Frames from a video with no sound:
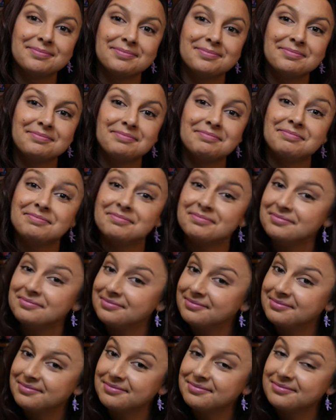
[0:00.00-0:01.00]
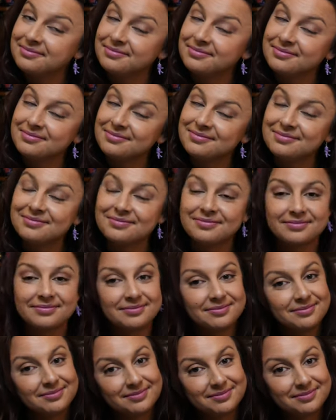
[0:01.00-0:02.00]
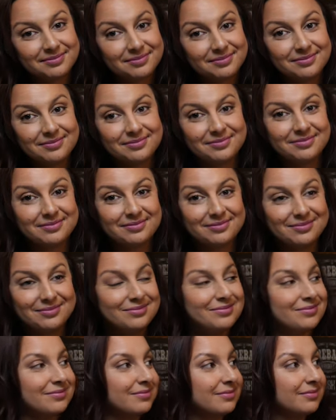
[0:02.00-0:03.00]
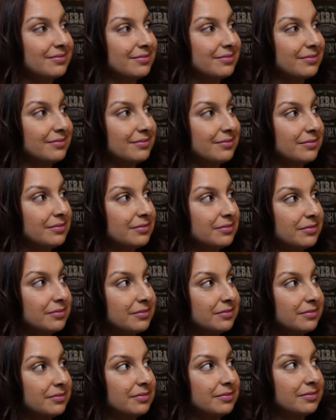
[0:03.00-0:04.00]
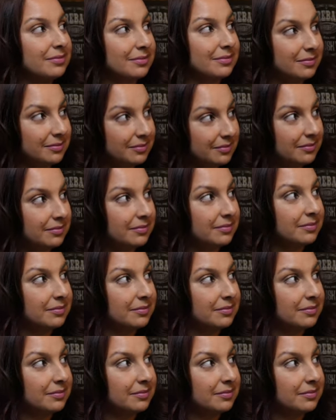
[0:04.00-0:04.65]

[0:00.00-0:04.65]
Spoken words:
No words are spoken by the person on screen.